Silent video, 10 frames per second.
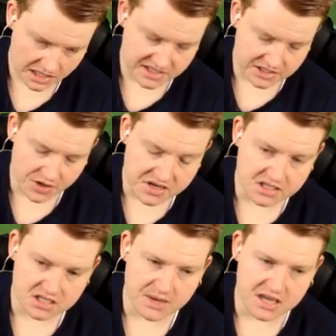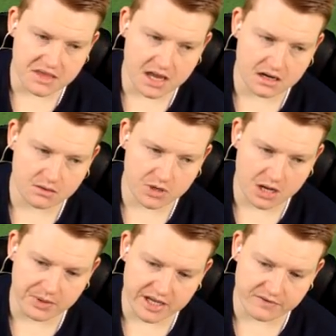It's interesting to me that when
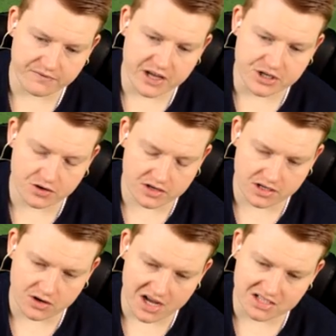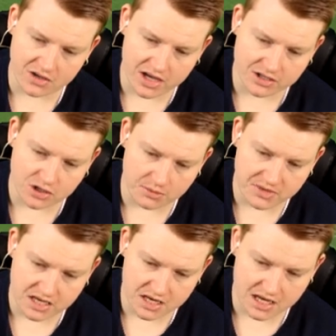I played on Veteran, guys like
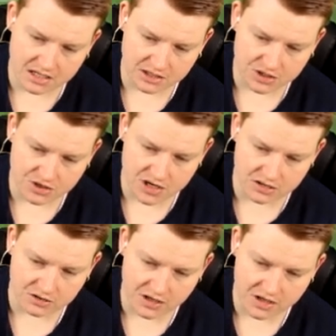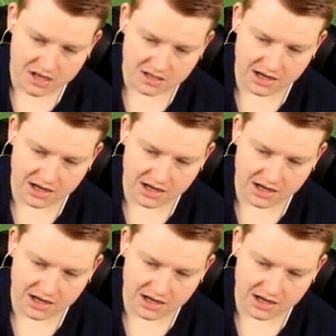Tommy and Latrell and all that,